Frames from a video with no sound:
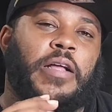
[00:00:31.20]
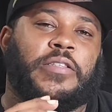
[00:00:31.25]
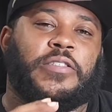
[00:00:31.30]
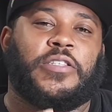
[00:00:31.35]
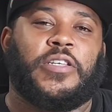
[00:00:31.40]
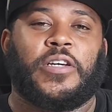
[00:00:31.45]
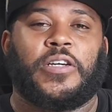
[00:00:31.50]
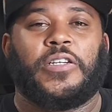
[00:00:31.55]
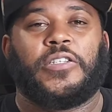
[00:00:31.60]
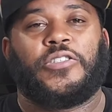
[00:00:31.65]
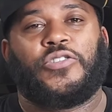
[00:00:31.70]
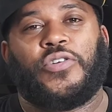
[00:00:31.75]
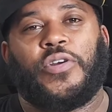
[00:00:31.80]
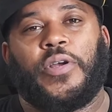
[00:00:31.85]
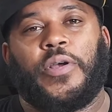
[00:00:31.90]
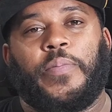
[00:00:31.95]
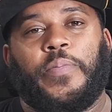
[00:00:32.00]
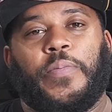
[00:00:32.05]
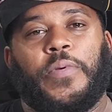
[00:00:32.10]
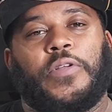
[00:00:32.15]
took a
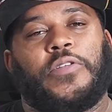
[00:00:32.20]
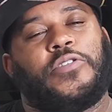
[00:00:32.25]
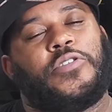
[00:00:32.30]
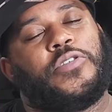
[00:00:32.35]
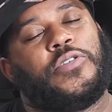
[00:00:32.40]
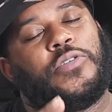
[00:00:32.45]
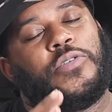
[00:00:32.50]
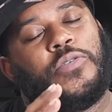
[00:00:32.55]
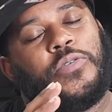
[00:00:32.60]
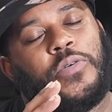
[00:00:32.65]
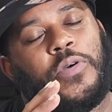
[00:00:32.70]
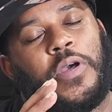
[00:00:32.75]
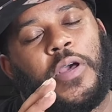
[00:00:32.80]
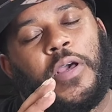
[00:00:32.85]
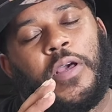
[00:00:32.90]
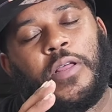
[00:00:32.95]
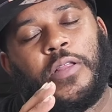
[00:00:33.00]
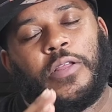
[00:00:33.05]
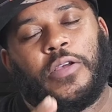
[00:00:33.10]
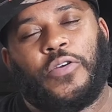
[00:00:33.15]
trip to
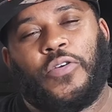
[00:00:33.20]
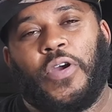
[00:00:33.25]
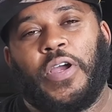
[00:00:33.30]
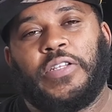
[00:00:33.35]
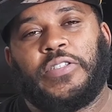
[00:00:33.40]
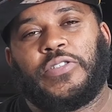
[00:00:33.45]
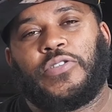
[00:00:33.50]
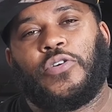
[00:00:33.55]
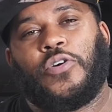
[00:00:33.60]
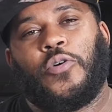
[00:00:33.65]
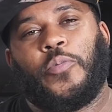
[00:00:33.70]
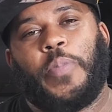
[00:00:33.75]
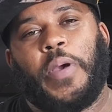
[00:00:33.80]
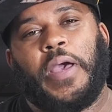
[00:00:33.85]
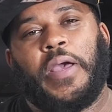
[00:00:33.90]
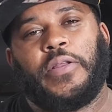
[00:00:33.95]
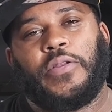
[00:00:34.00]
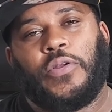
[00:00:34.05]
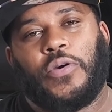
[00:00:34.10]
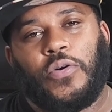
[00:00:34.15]
the great store
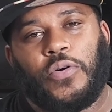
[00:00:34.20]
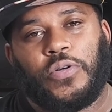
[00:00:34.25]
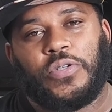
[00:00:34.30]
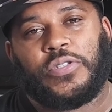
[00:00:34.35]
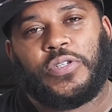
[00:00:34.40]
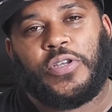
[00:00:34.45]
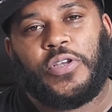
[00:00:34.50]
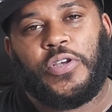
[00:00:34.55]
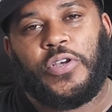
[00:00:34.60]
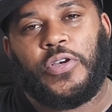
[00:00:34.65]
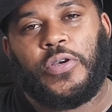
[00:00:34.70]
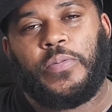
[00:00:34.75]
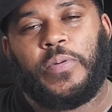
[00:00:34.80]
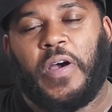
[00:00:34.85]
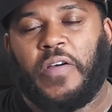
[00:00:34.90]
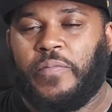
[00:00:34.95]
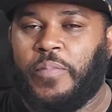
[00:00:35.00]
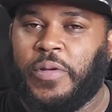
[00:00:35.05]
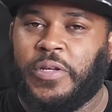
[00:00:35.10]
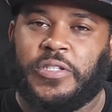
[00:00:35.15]
Pandora's Cube.
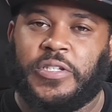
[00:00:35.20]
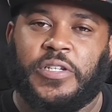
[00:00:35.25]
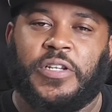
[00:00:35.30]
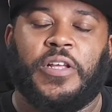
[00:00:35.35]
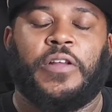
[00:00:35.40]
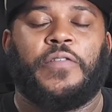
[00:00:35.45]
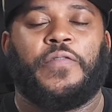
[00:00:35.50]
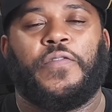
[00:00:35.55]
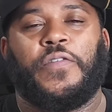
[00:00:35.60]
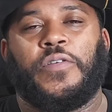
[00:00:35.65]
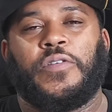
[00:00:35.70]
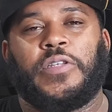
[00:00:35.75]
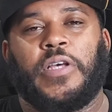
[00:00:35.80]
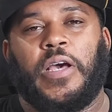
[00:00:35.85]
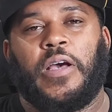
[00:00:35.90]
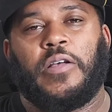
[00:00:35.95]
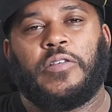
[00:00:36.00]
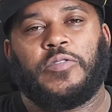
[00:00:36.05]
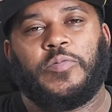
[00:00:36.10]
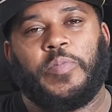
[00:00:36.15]
I've mentioned it a few
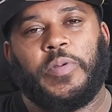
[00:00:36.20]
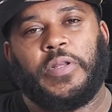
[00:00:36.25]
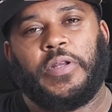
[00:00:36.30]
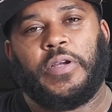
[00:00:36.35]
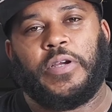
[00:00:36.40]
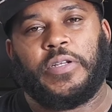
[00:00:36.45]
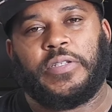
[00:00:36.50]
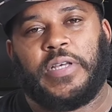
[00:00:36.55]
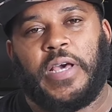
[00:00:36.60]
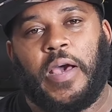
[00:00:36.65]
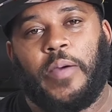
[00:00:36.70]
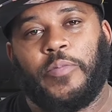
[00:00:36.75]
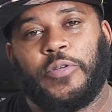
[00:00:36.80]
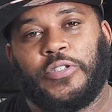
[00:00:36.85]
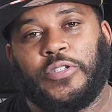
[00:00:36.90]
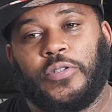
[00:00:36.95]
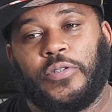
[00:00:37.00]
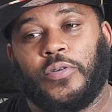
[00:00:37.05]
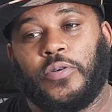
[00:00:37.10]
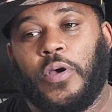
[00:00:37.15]
times, been there a time or
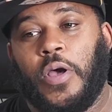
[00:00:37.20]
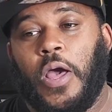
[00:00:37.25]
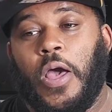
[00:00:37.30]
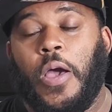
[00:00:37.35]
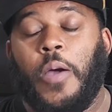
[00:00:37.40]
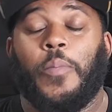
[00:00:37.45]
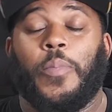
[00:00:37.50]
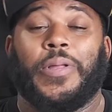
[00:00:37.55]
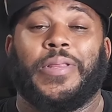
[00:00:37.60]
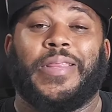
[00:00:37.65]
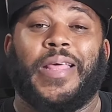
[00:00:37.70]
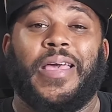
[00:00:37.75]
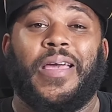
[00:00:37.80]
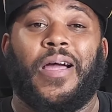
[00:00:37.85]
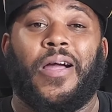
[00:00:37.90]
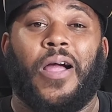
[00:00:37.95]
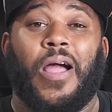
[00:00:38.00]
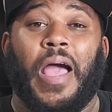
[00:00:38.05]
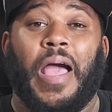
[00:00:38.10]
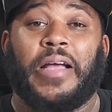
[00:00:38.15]
two, but they are
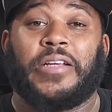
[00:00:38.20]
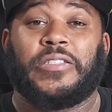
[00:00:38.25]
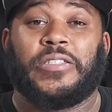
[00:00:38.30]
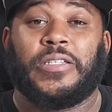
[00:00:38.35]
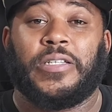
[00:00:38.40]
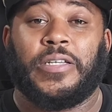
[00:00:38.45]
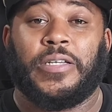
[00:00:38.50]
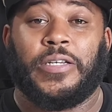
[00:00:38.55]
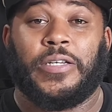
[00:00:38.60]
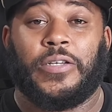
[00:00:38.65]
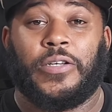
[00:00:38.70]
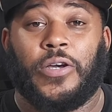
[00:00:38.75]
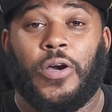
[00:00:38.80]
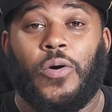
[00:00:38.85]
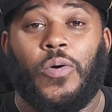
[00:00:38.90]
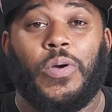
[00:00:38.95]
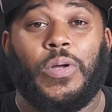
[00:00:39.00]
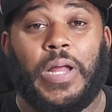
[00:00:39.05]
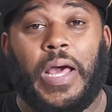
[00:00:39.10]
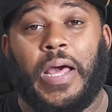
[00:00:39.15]
actually
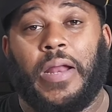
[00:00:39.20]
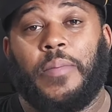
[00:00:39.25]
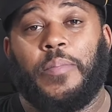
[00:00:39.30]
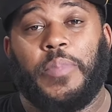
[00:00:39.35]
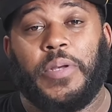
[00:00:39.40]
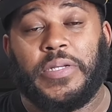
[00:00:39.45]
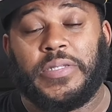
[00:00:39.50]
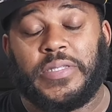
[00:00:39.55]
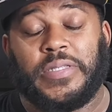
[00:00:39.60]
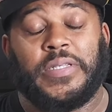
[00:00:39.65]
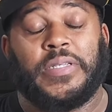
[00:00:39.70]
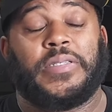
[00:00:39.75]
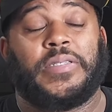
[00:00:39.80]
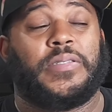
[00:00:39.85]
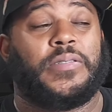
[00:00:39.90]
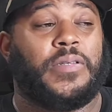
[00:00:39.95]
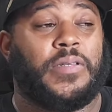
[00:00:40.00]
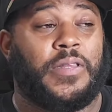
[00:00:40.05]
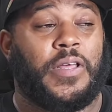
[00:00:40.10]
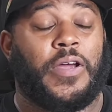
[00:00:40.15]
going out of
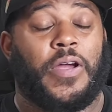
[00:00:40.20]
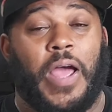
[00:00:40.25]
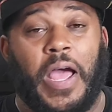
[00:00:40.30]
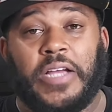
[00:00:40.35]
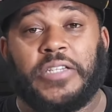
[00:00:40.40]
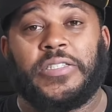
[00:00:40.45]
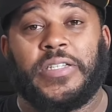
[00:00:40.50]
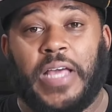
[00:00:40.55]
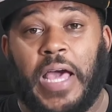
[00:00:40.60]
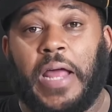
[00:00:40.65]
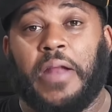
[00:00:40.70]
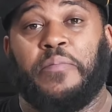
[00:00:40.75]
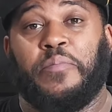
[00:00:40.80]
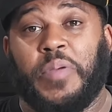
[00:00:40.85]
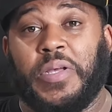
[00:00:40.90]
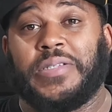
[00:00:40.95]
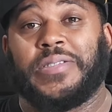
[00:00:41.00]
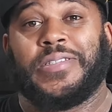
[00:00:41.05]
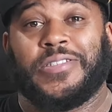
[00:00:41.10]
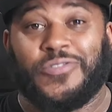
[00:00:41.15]
business, and they're actually out of
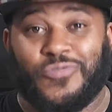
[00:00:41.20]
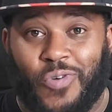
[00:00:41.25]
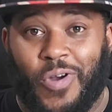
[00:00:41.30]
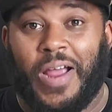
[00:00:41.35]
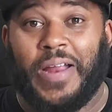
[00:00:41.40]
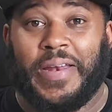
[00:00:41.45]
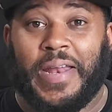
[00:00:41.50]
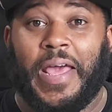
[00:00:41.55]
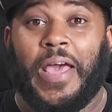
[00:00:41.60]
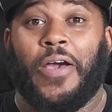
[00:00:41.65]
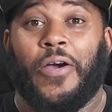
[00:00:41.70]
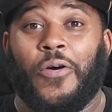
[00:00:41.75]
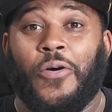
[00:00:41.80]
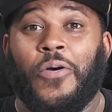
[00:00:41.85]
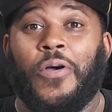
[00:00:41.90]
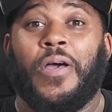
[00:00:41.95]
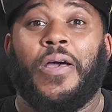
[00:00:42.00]
business right now